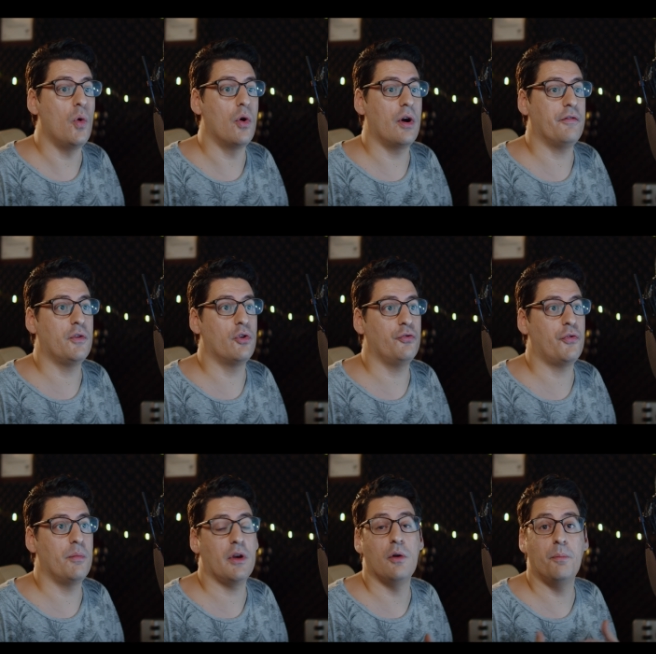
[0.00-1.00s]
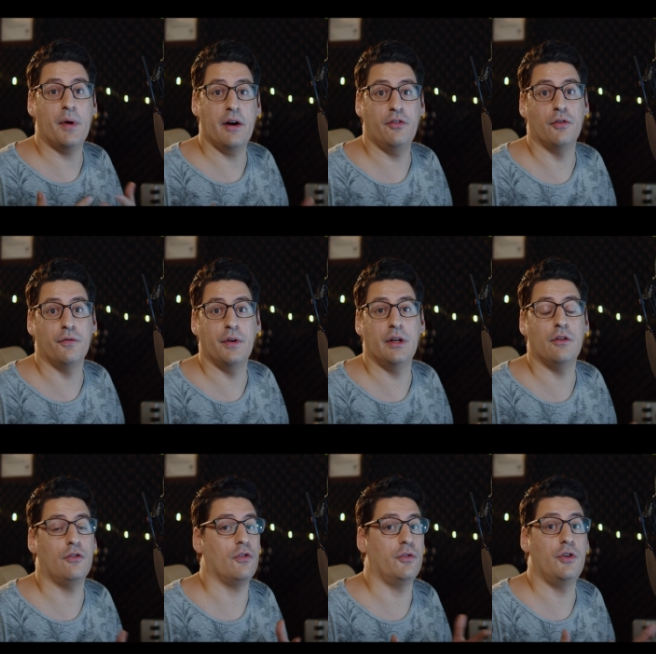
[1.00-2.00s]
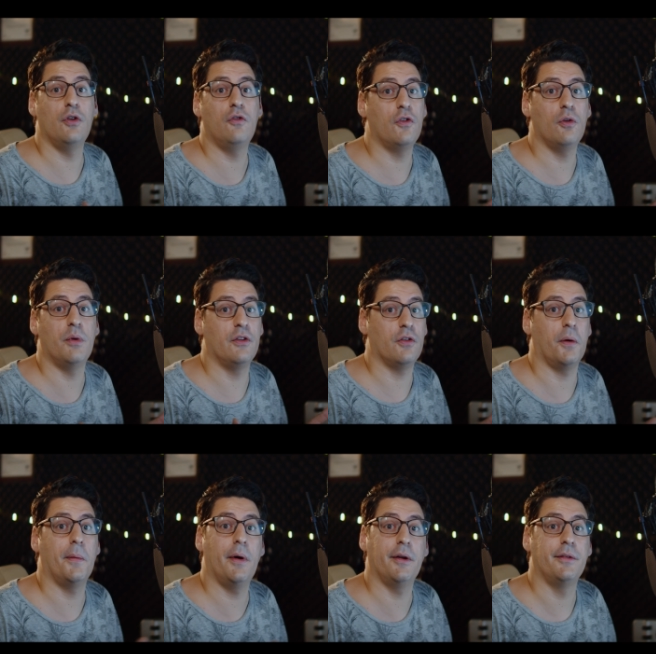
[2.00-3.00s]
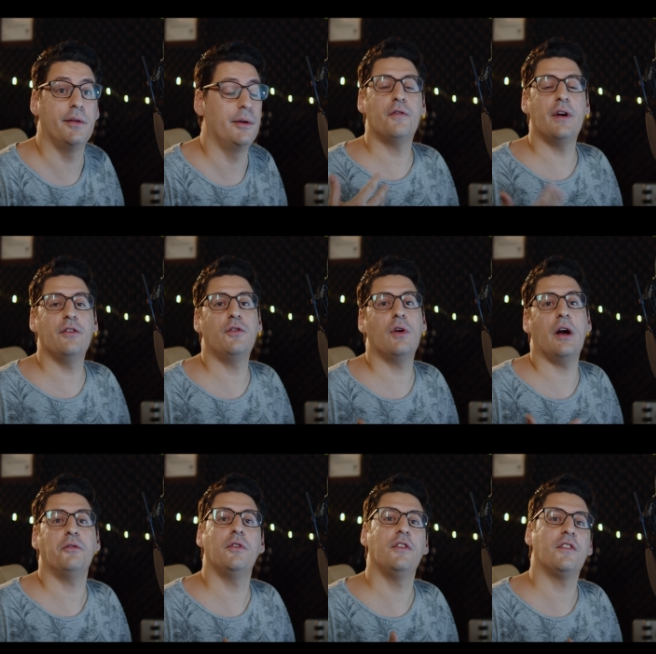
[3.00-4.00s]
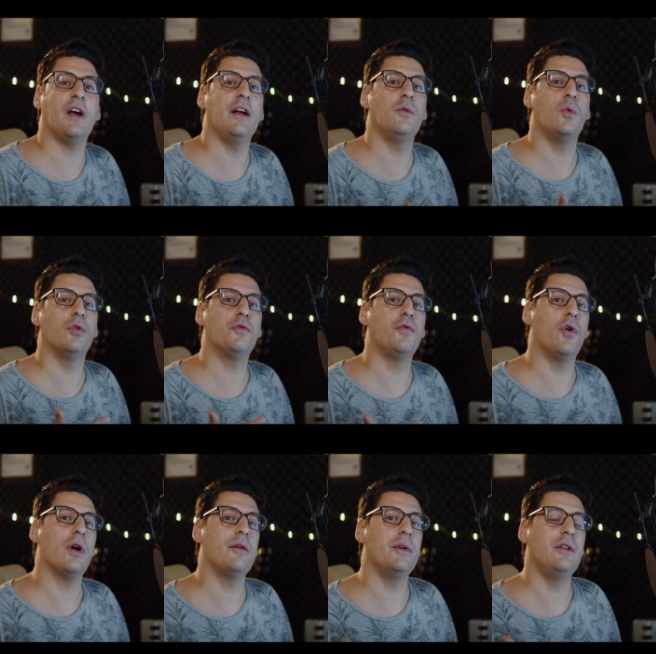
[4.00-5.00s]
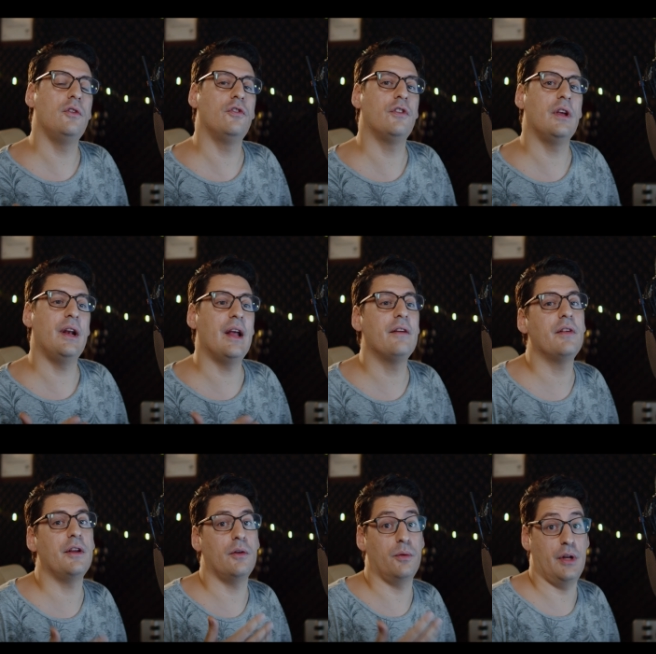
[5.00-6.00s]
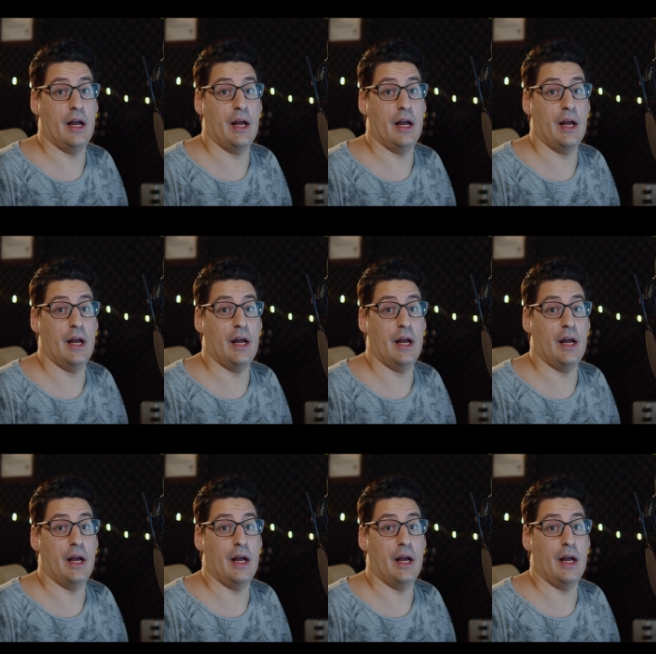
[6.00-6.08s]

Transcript: or of course from the comparison videos on YouTube and so on. First, you have to decide what focal reducing level you would